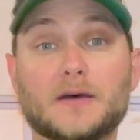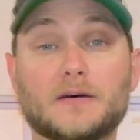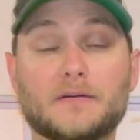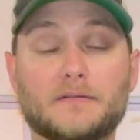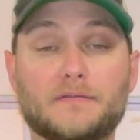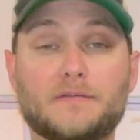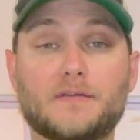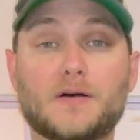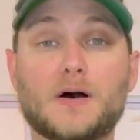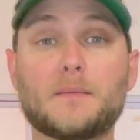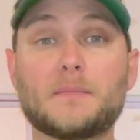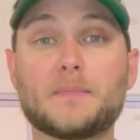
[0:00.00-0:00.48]

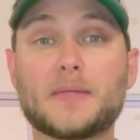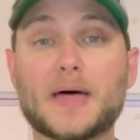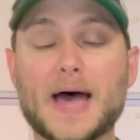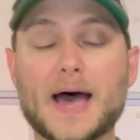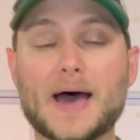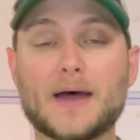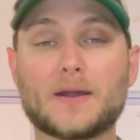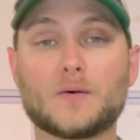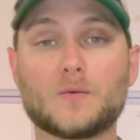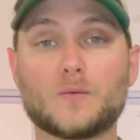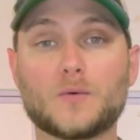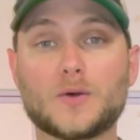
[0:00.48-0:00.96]
from
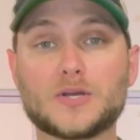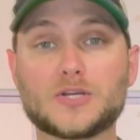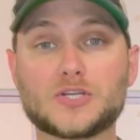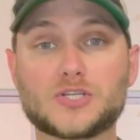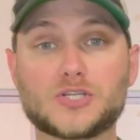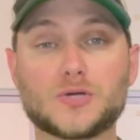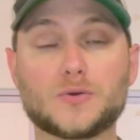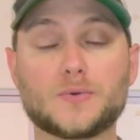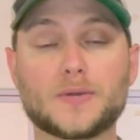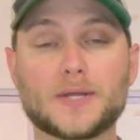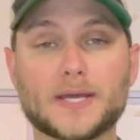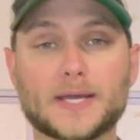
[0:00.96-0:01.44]
that when
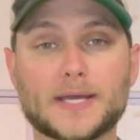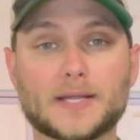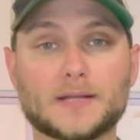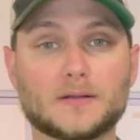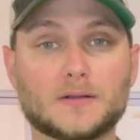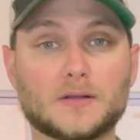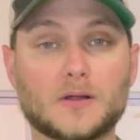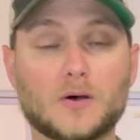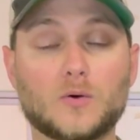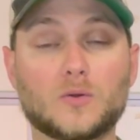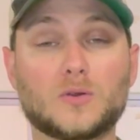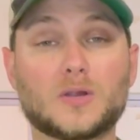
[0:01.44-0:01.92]
shooting
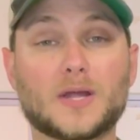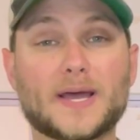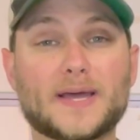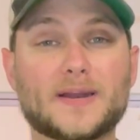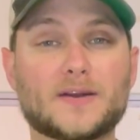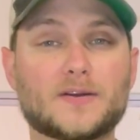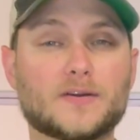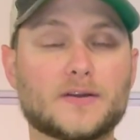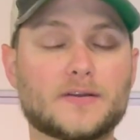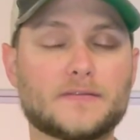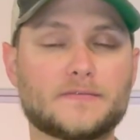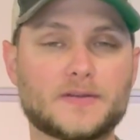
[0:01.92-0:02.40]
in low
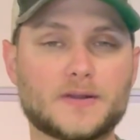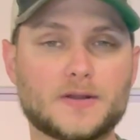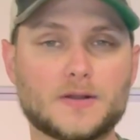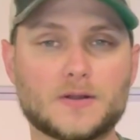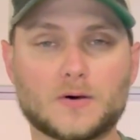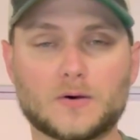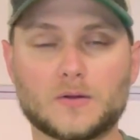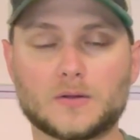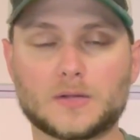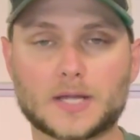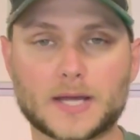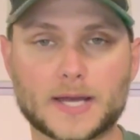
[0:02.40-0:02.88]
light or even
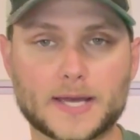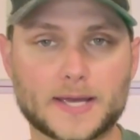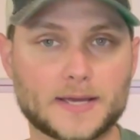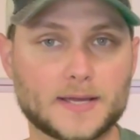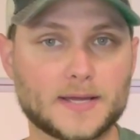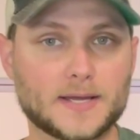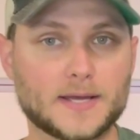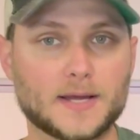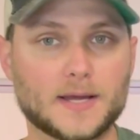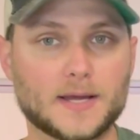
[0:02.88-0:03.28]
no light